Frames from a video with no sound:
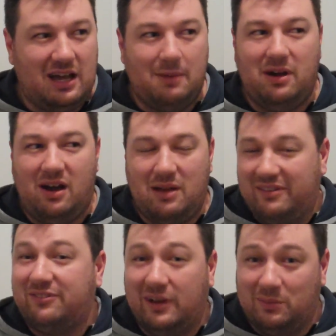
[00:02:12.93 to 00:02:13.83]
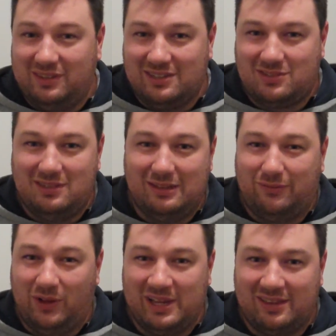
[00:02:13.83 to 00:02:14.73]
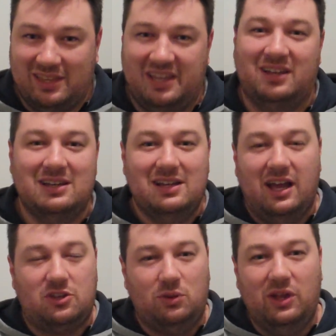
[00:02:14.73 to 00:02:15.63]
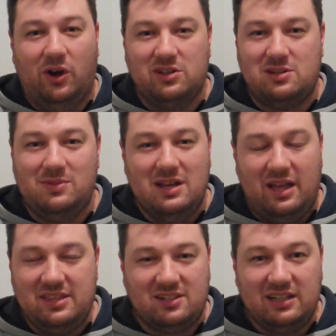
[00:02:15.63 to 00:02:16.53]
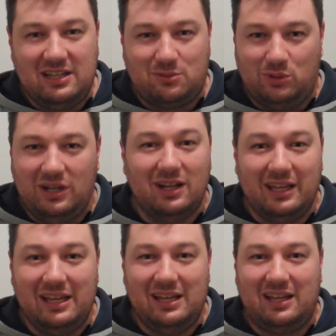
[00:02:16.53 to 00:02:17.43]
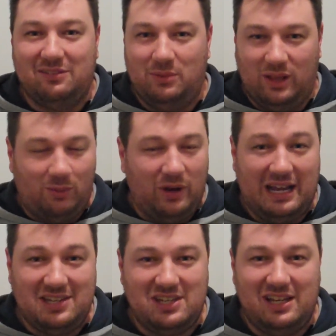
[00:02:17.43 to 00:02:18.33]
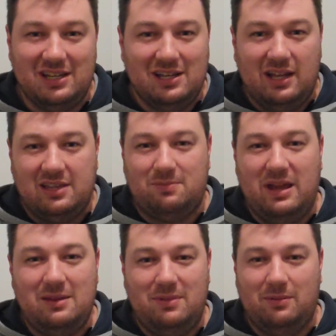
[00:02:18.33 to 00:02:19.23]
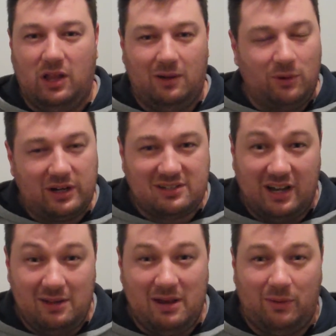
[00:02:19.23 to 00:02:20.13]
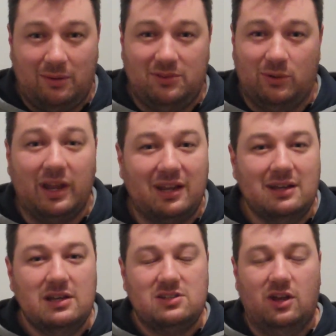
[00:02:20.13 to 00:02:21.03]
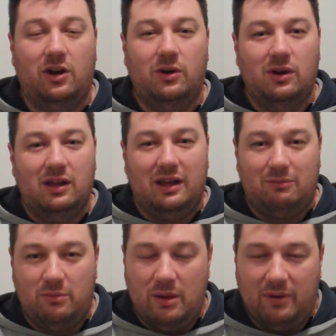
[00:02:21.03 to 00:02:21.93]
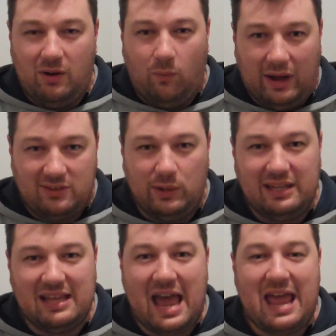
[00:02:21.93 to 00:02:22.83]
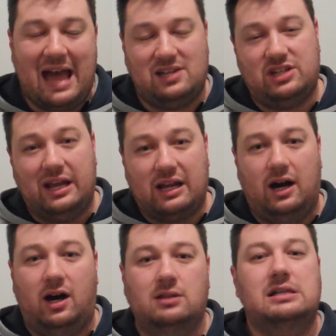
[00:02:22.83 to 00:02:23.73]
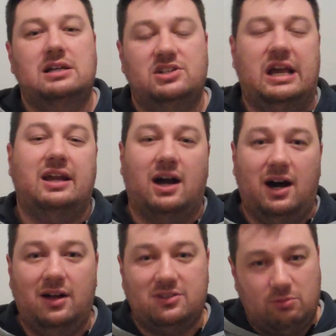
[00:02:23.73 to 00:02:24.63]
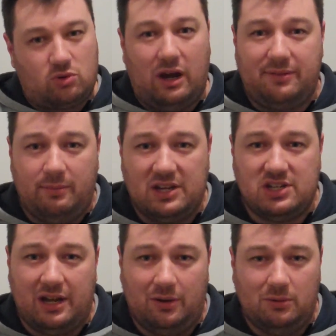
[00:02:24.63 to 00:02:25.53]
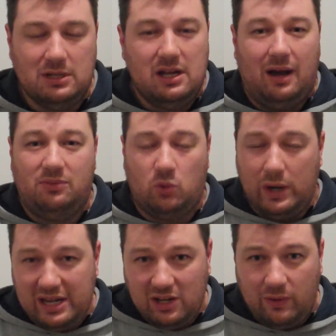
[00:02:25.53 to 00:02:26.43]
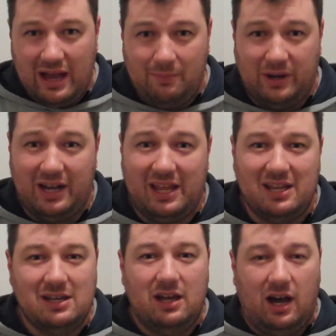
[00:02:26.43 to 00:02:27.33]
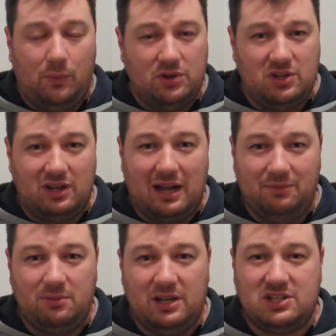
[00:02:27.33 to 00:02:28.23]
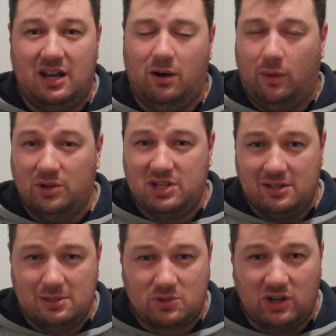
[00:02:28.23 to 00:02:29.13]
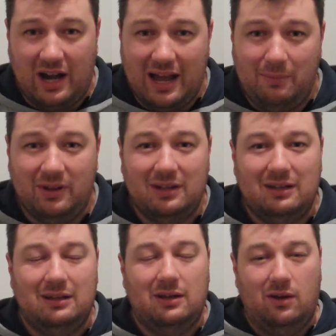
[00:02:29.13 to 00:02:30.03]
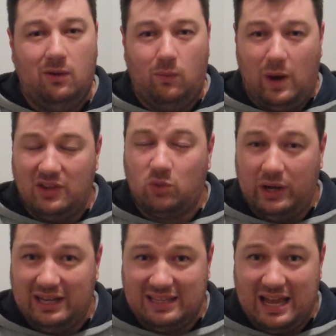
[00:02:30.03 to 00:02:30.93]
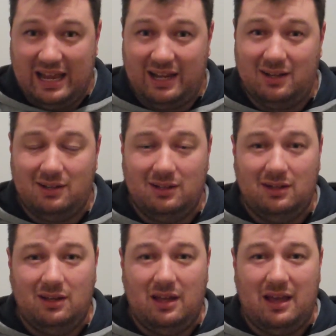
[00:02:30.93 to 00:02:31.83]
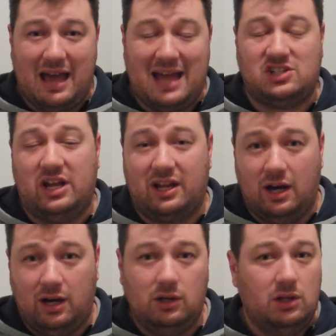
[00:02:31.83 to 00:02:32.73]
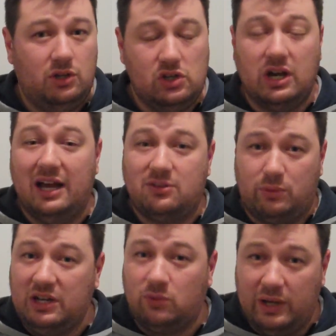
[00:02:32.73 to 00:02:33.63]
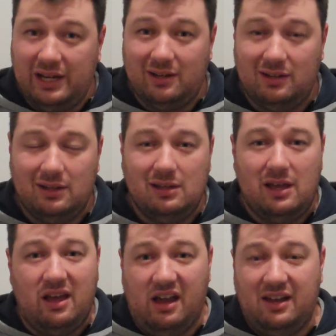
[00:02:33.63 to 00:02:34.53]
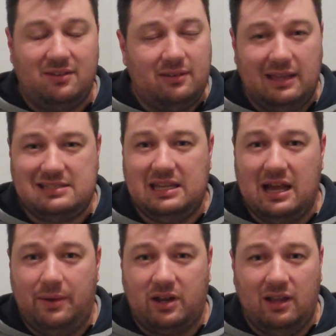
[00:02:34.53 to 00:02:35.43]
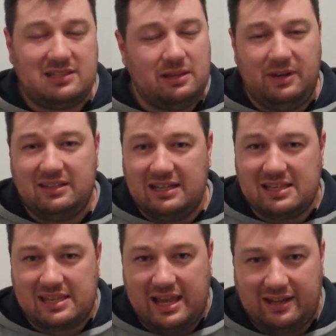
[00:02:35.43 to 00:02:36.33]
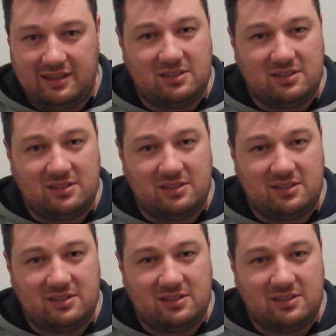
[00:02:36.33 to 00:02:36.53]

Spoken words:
I'm having fun with this vlogging thing. It's really awesome. This idea is really giving me a lot more energy. It's making me a lot more excited about what I'm doing. So, remember, one tweet a day, at Shaycarl. Shaycarl, subscribe to my channel. I'm tweeting you out, buddy. I want you to come to my channel. I want you to subscribe. One tweet a day. At Shaycarl. You guys retweet. And let's see how we go. Let's see how many days it takes.